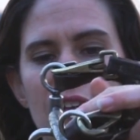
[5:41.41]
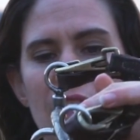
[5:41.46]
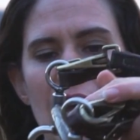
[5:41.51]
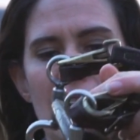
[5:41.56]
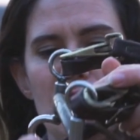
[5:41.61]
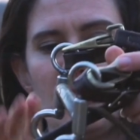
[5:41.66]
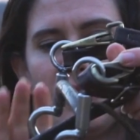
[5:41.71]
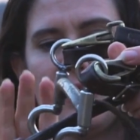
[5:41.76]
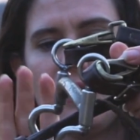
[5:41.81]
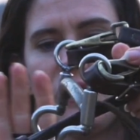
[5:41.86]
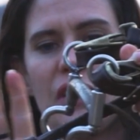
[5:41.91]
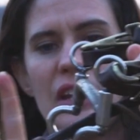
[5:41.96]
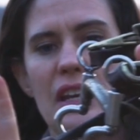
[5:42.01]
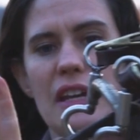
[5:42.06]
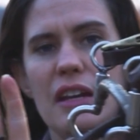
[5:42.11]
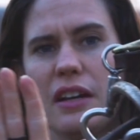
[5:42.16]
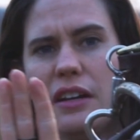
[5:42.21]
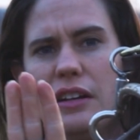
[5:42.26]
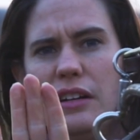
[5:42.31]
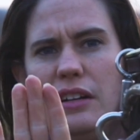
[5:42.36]
And again, you can
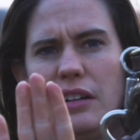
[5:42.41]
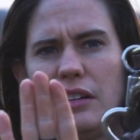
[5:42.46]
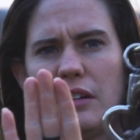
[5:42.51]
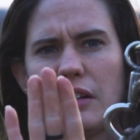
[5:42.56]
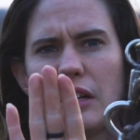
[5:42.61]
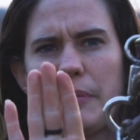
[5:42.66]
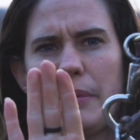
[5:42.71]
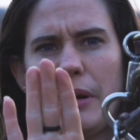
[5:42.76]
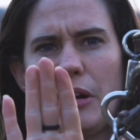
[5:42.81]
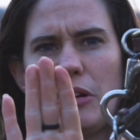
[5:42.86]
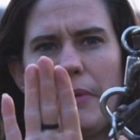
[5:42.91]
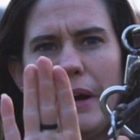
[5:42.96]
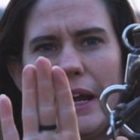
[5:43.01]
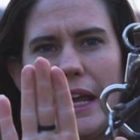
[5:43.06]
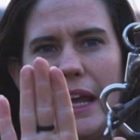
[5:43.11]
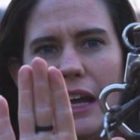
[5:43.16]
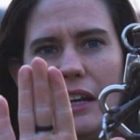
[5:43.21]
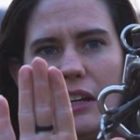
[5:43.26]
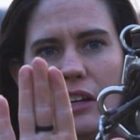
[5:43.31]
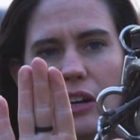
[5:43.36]
see, compared to my hand